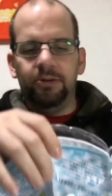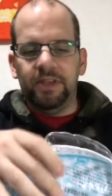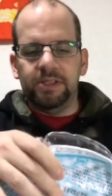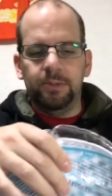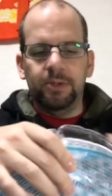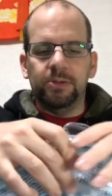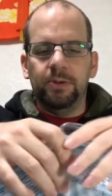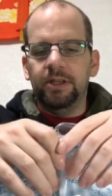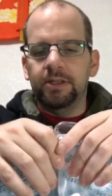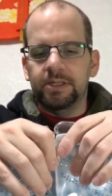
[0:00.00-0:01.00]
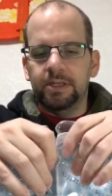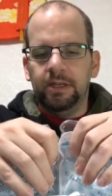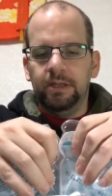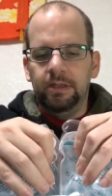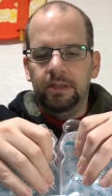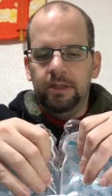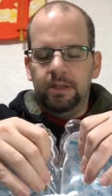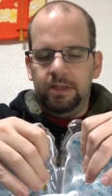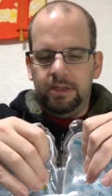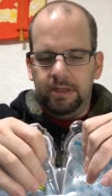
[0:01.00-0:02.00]
know if that's the best way to design
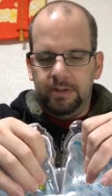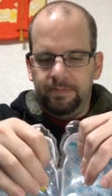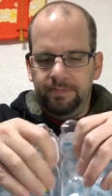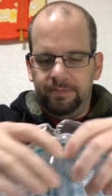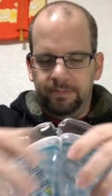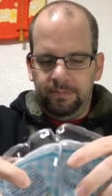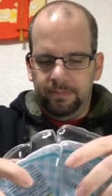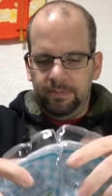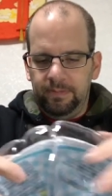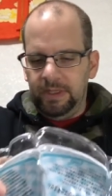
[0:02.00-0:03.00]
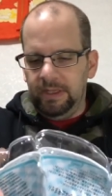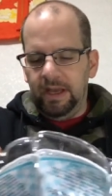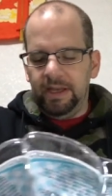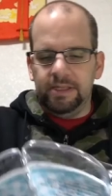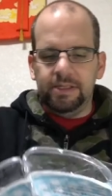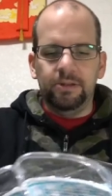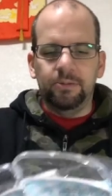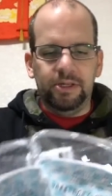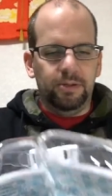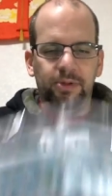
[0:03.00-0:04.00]
it. Um, I guess either
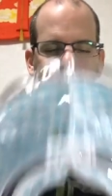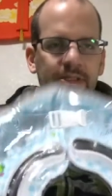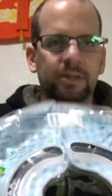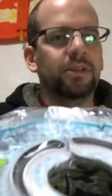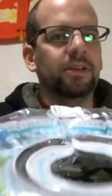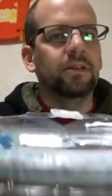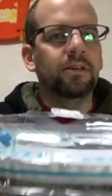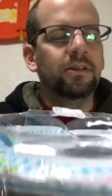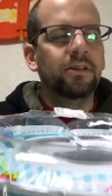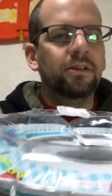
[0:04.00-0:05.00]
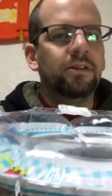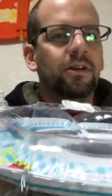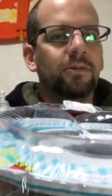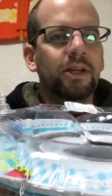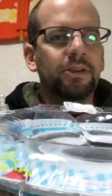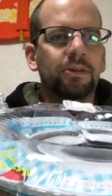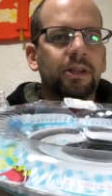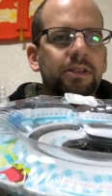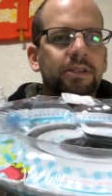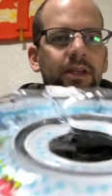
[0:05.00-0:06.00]
way, you're putting something around your
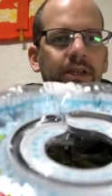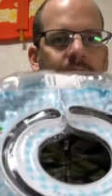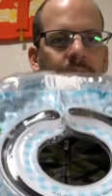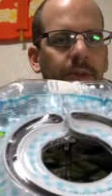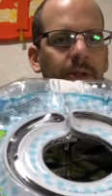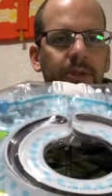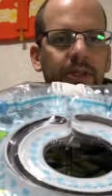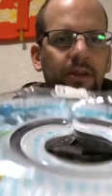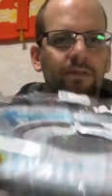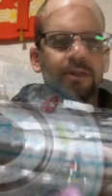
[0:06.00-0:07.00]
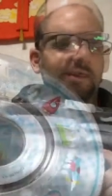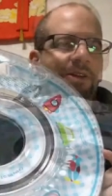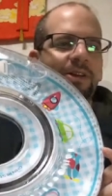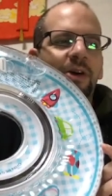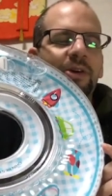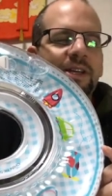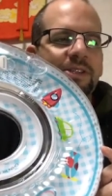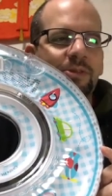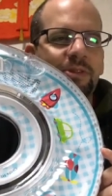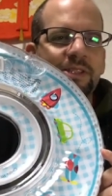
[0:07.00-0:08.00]
kid's neck, so you better be careful. Okay,
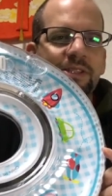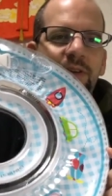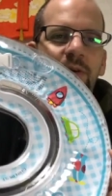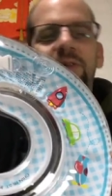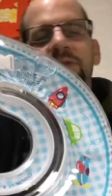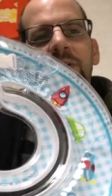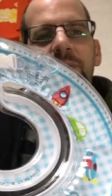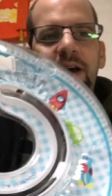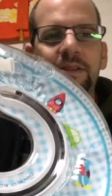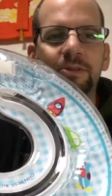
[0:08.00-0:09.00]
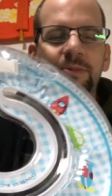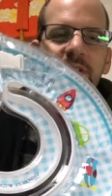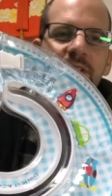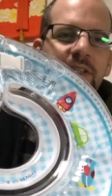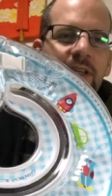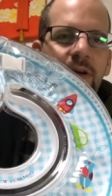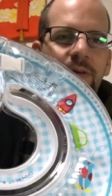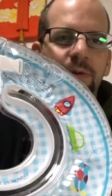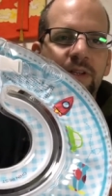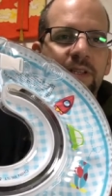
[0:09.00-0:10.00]
so let's go over to the bathroom and see how
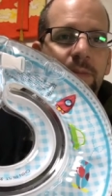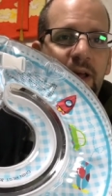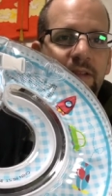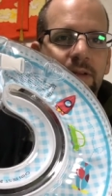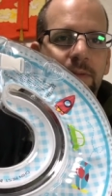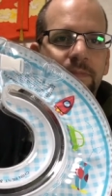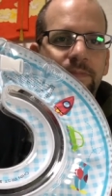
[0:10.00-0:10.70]
it works in the bathtub.